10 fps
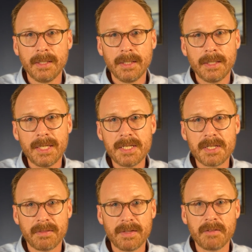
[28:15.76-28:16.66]
need
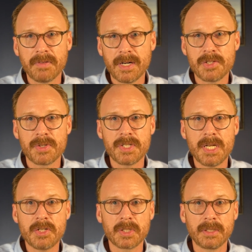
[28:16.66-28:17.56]
to think very
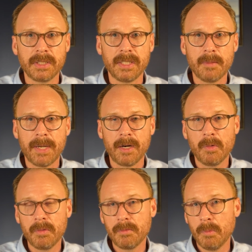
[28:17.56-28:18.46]
strategically
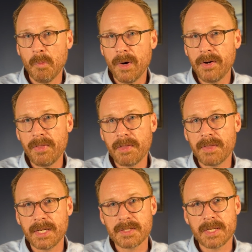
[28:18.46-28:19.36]
about what are the
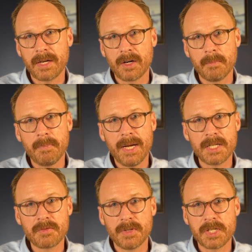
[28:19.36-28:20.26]
things that are
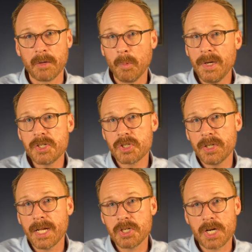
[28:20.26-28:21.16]
best for a child. What
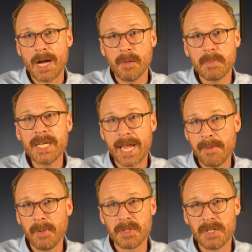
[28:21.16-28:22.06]
should a child be
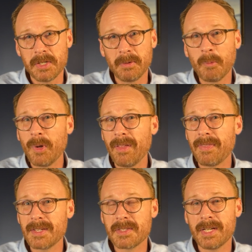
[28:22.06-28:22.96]
able to do? And what are the
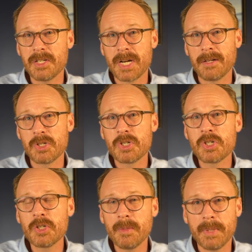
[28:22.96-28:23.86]
things that a child
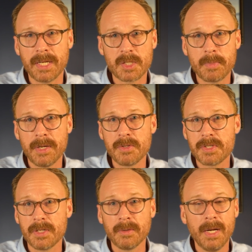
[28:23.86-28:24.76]
should be exposed
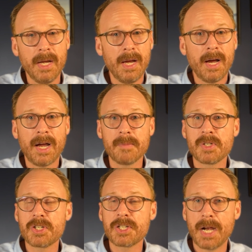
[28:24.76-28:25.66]
to? I'm
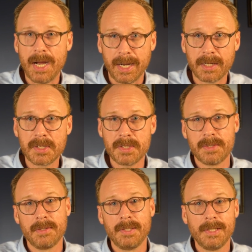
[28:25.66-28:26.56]
shocked
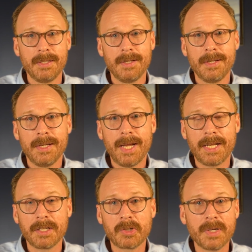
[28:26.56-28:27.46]
at
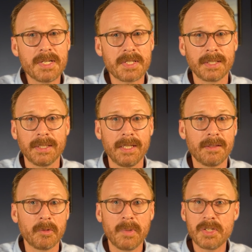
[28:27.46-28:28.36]
increasingly
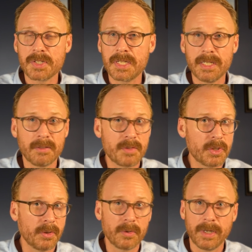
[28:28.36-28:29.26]
that we just give
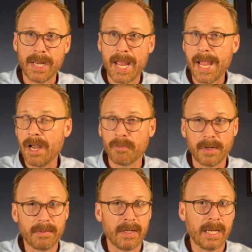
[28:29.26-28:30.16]
children
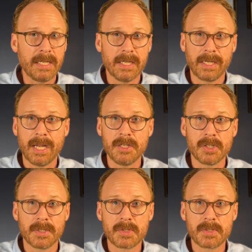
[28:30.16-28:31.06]
everything at young
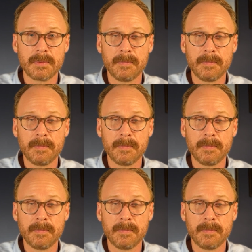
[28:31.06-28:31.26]
ages.